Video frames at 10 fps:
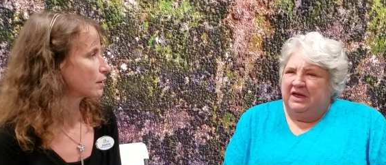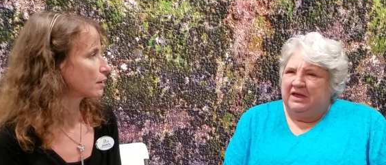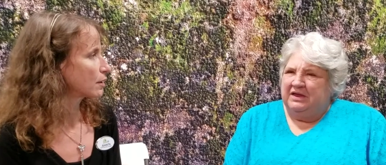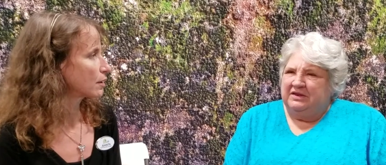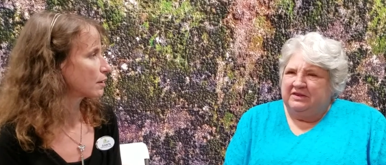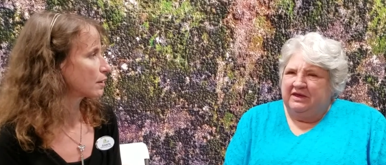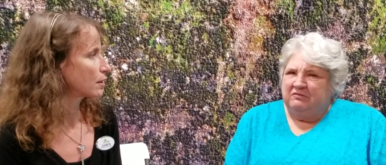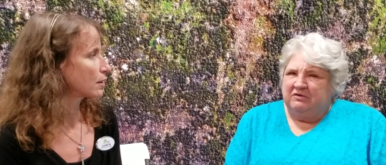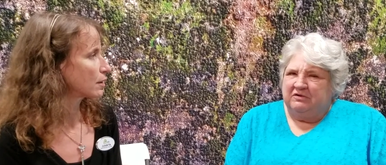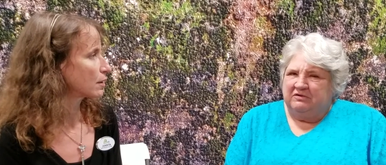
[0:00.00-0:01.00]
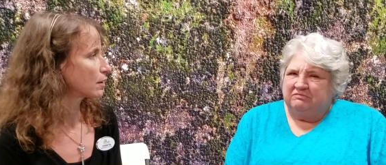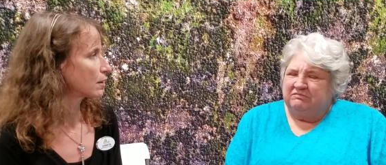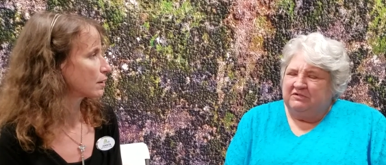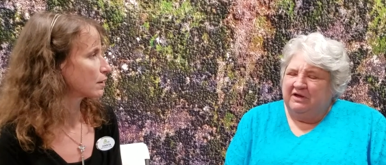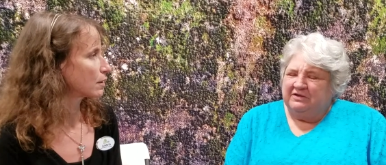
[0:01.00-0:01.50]
Speaker 1: They were
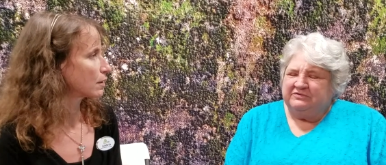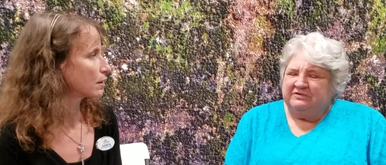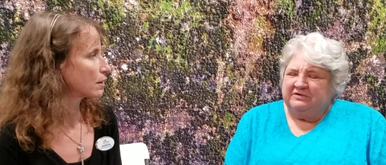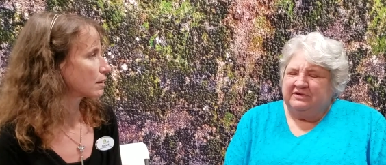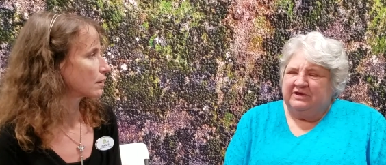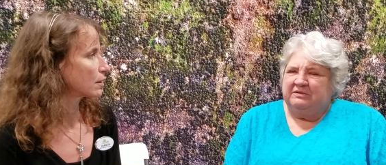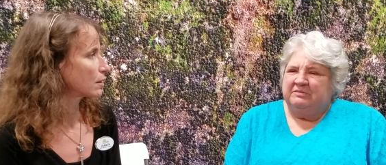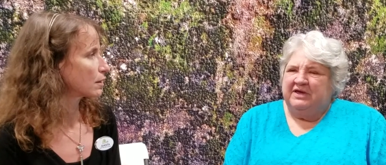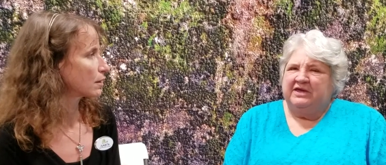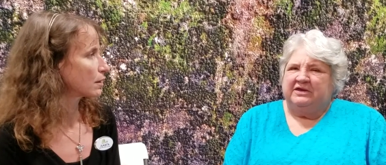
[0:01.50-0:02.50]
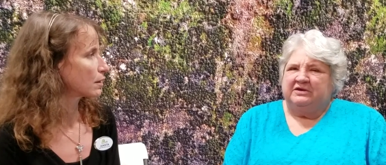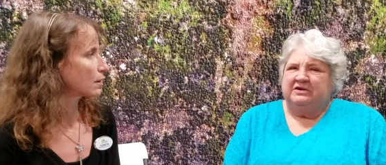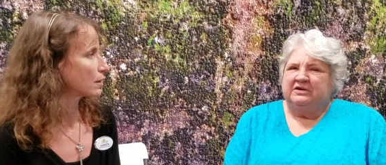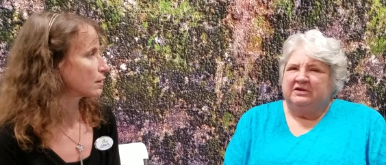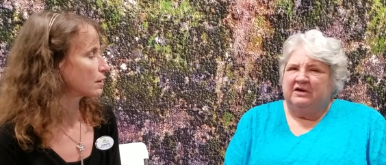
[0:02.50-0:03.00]
constantly in pain,
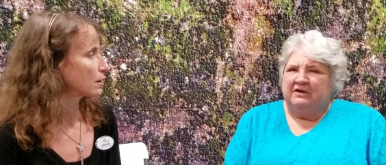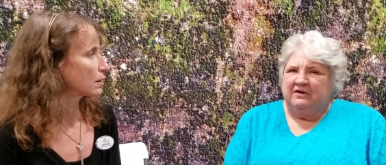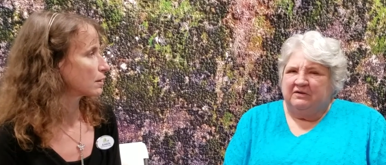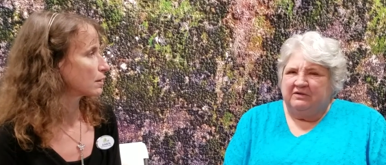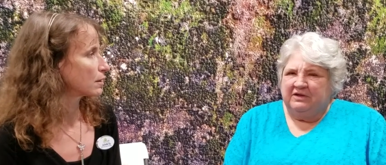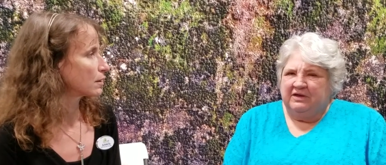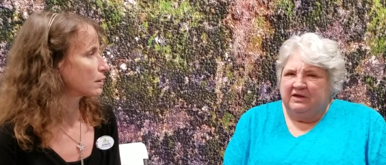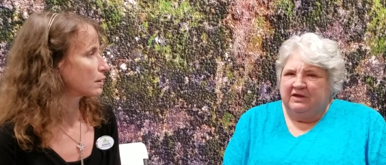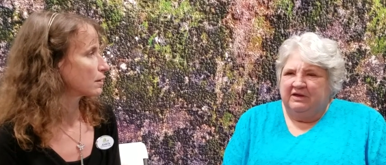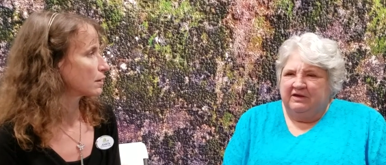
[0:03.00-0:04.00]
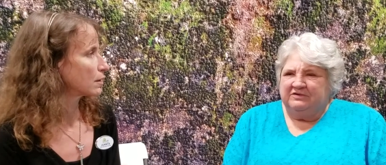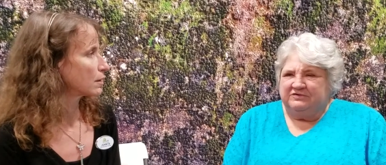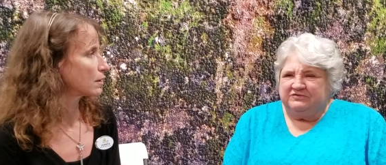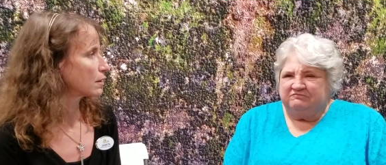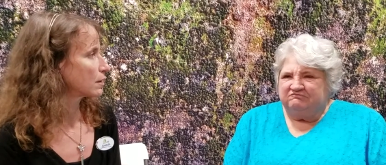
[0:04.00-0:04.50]

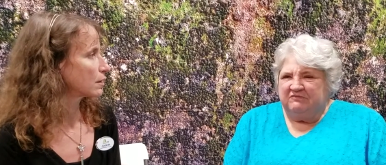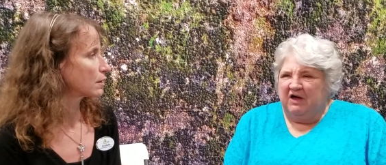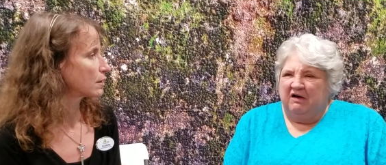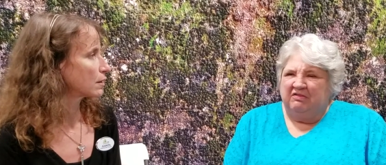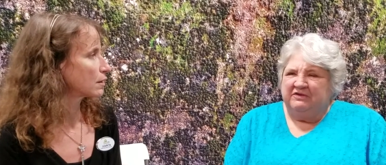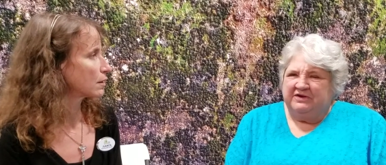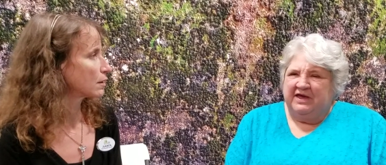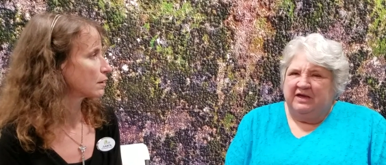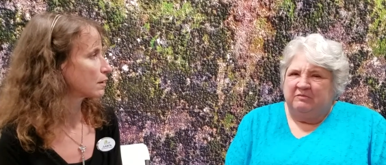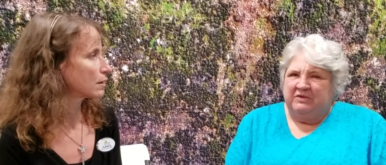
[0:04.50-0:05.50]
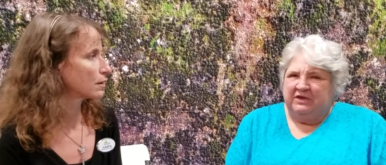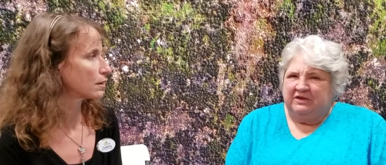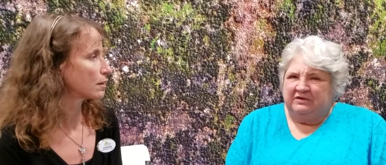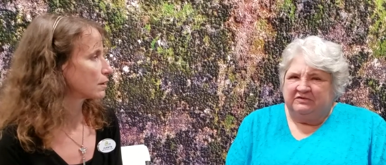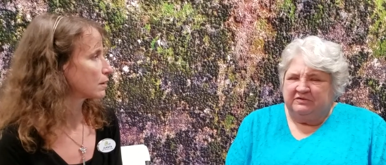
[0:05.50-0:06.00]
just all the time,
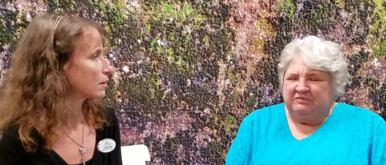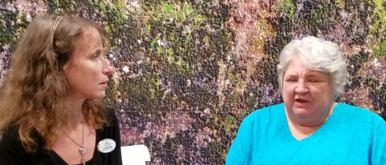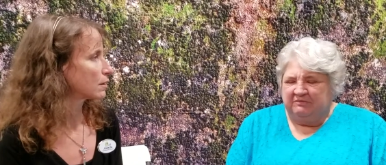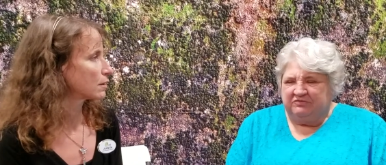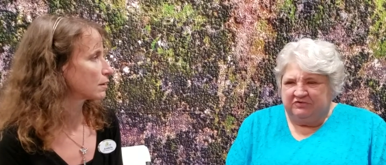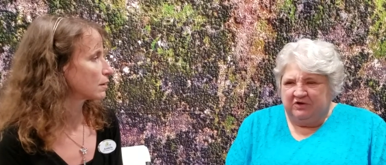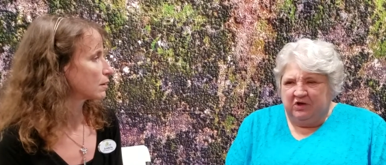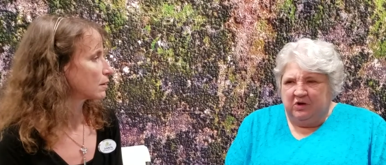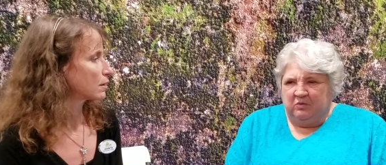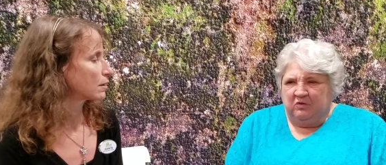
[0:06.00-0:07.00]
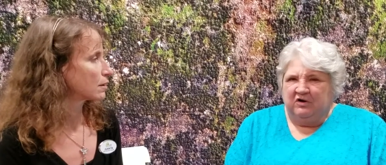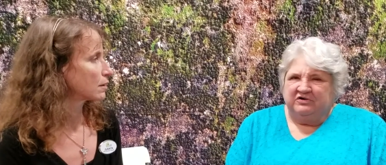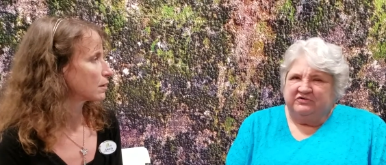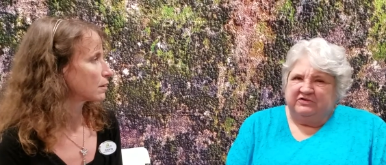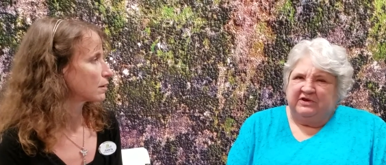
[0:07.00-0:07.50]
and sometimes
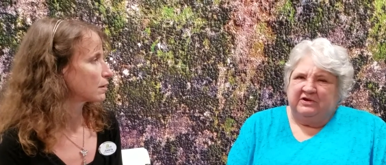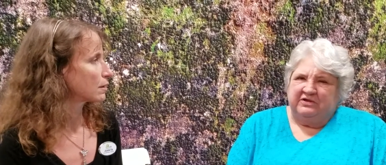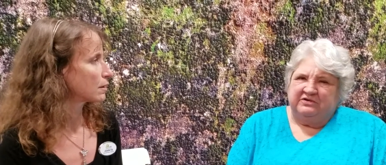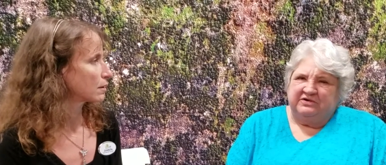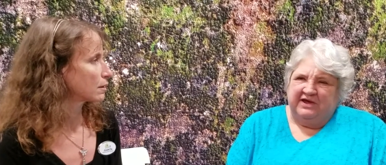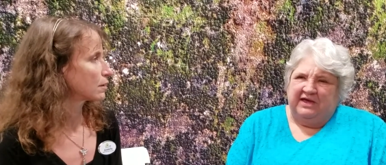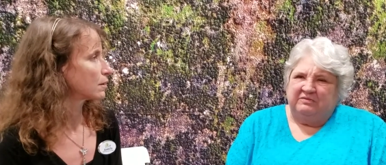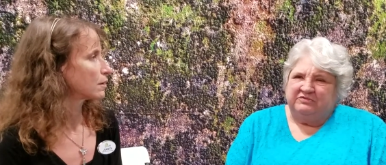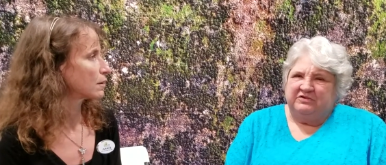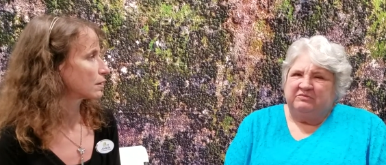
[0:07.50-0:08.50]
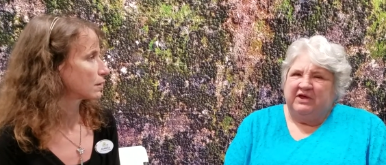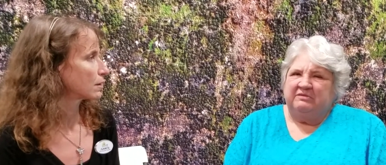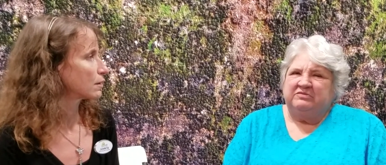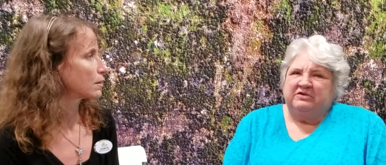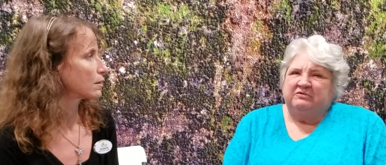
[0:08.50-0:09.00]
worse than other times.
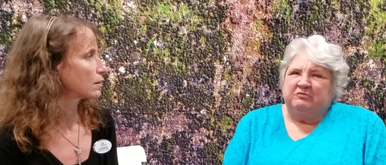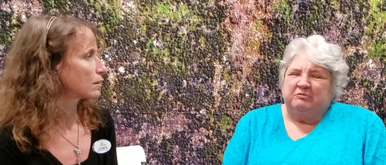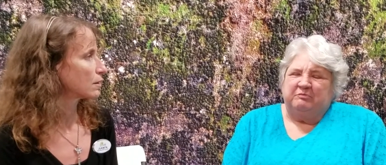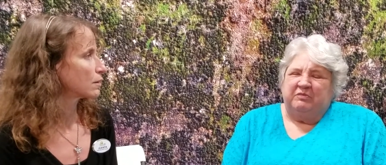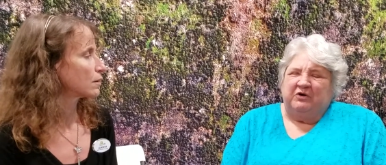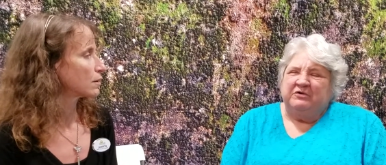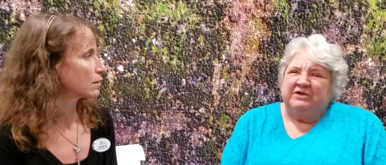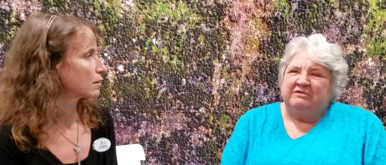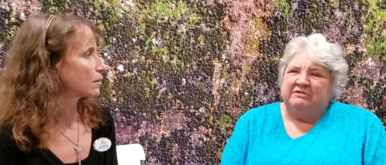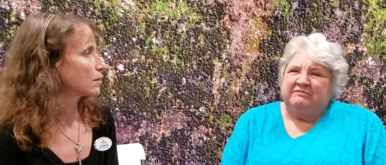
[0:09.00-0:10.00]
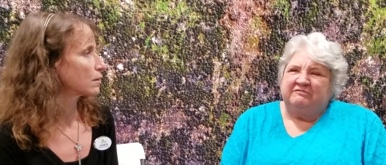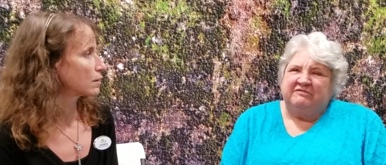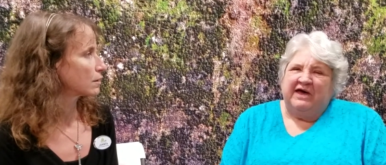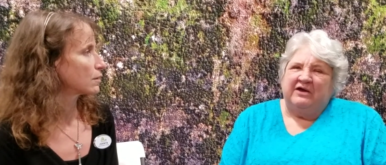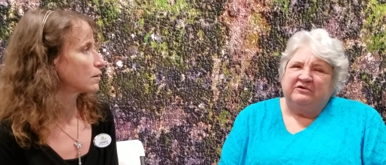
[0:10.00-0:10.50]
Sometimes they were burning
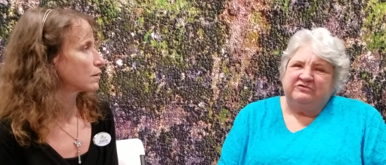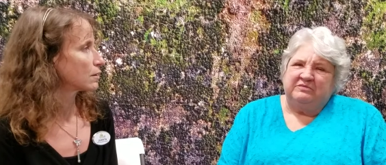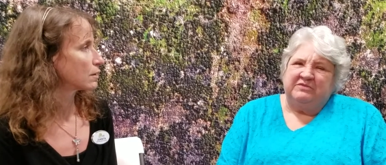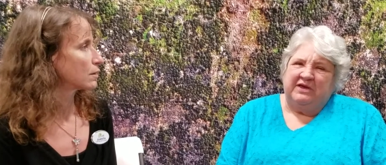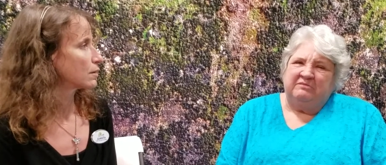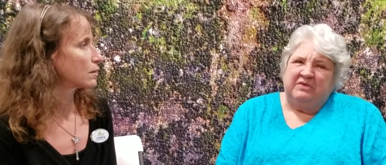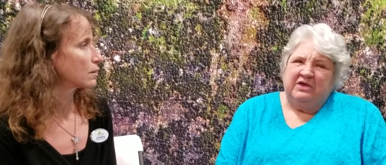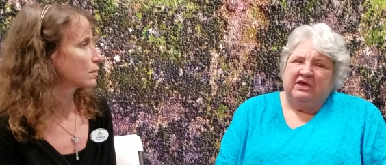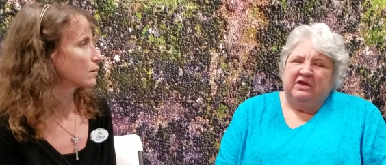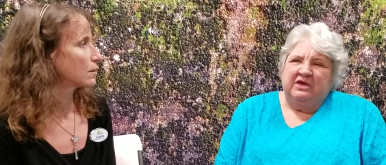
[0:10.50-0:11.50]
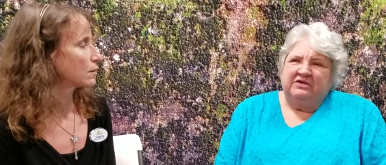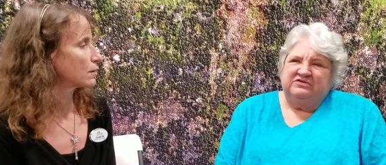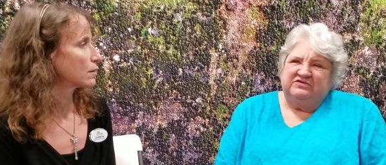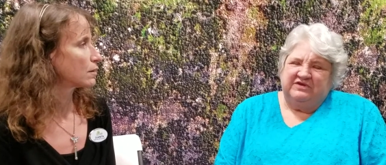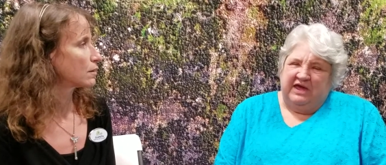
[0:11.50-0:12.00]
fire, sometimes
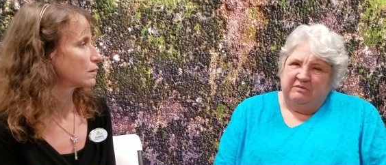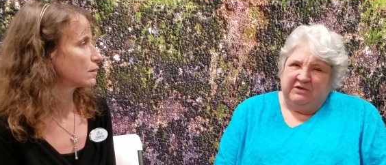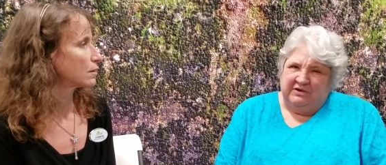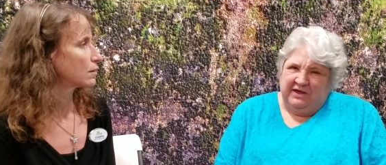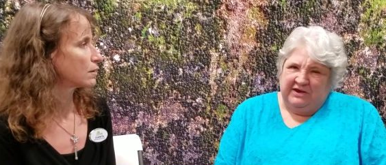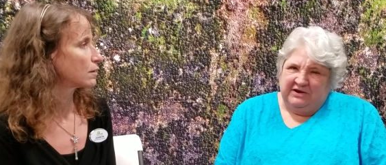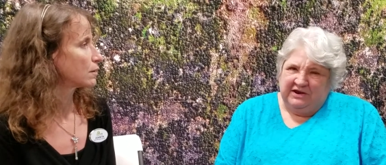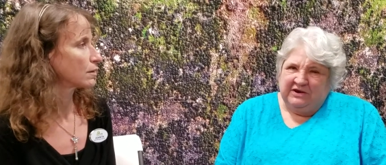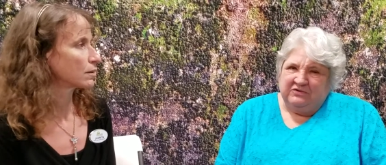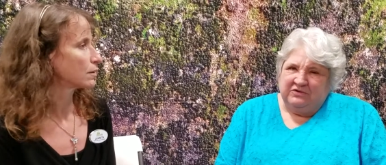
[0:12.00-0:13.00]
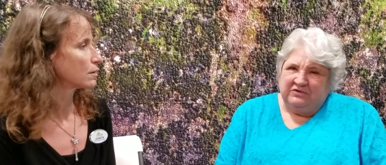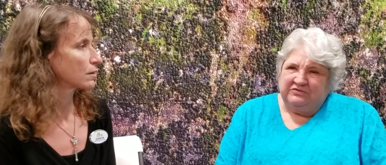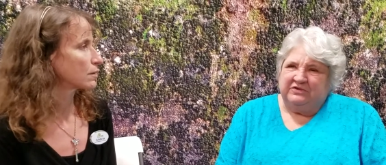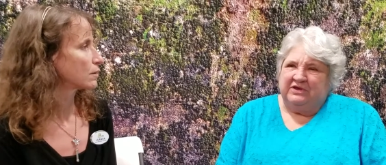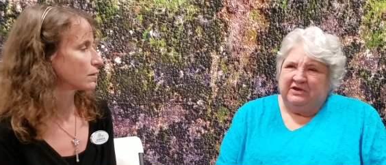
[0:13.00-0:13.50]
stabbing like needles,
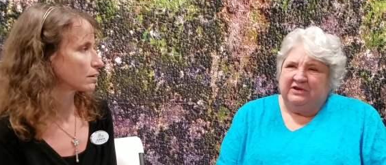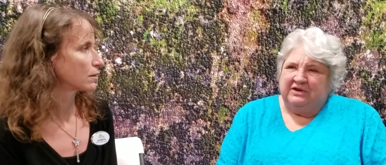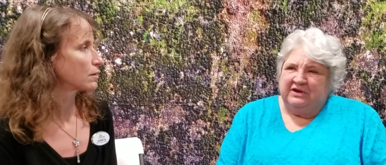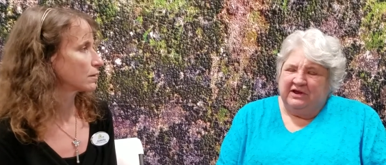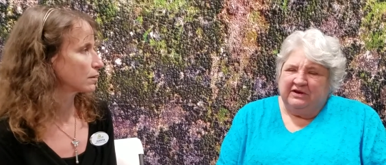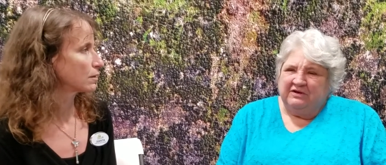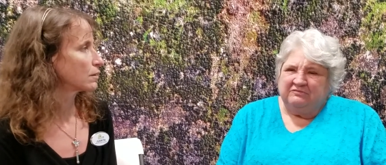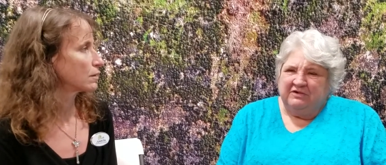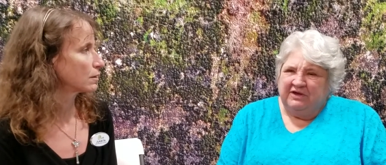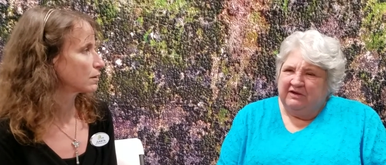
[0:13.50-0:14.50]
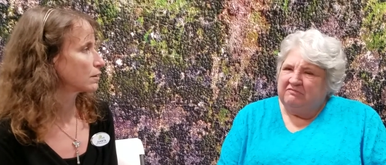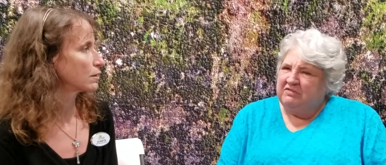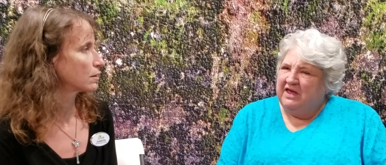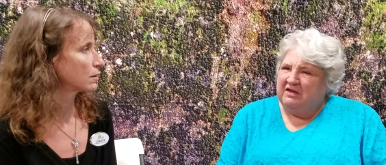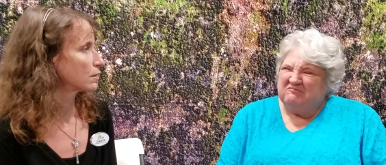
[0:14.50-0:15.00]
and I don't have
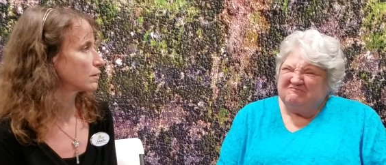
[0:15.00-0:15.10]
that.